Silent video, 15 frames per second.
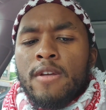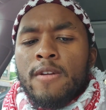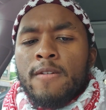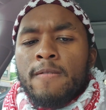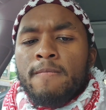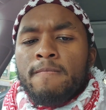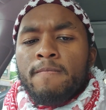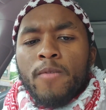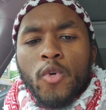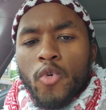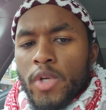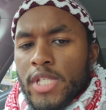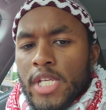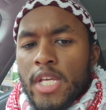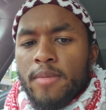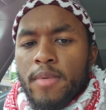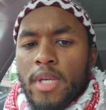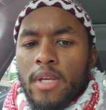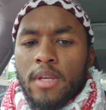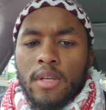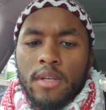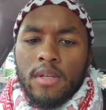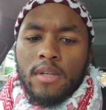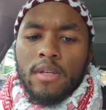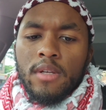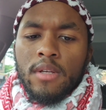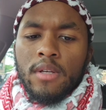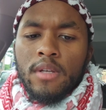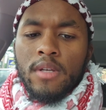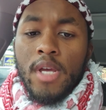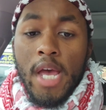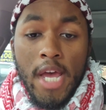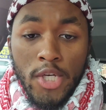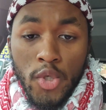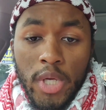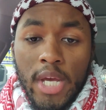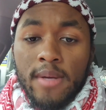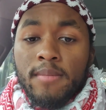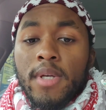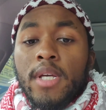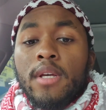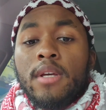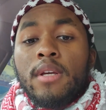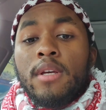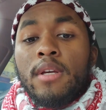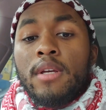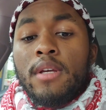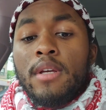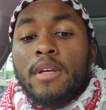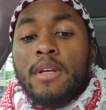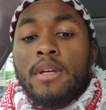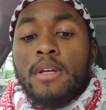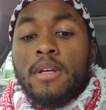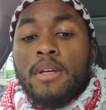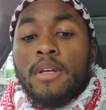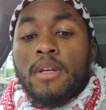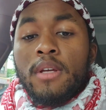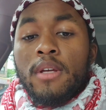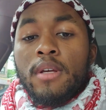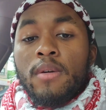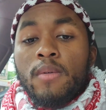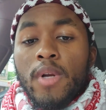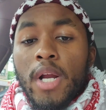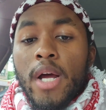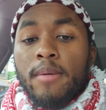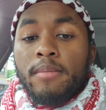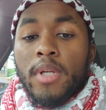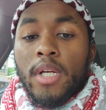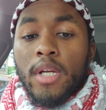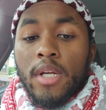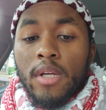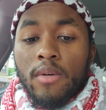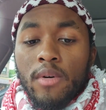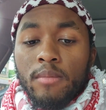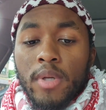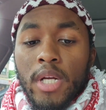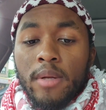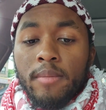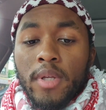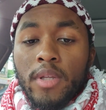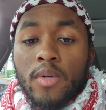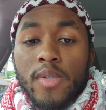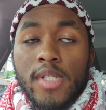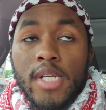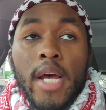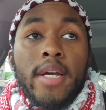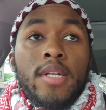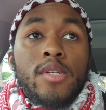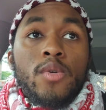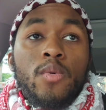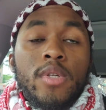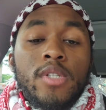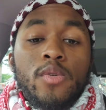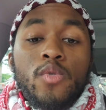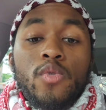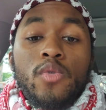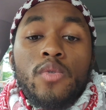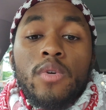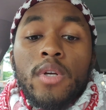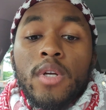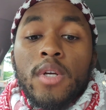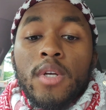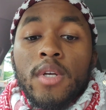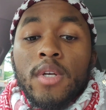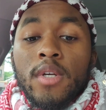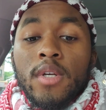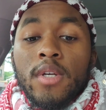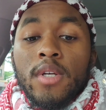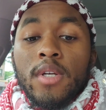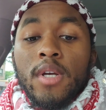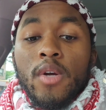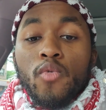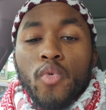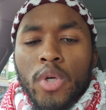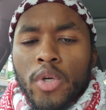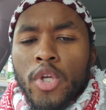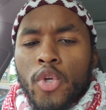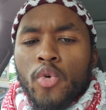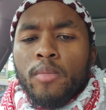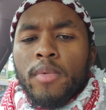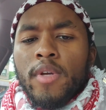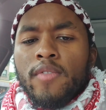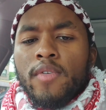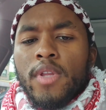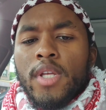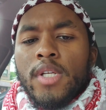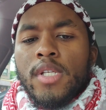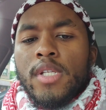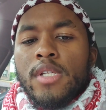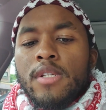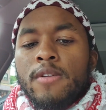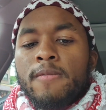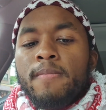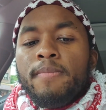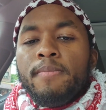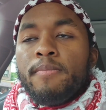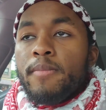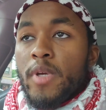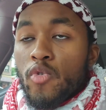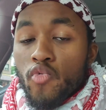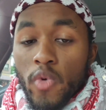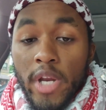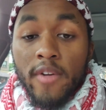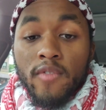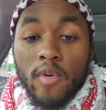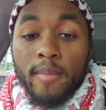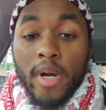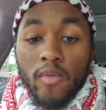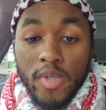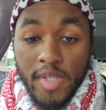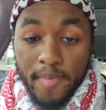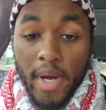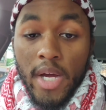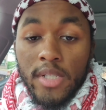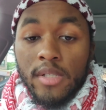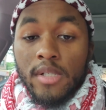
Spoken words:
critique me, educate me. Alhamdulillahi Rabbil Alameen. Those Zionists who want to ridicule me for this, be ready for my response.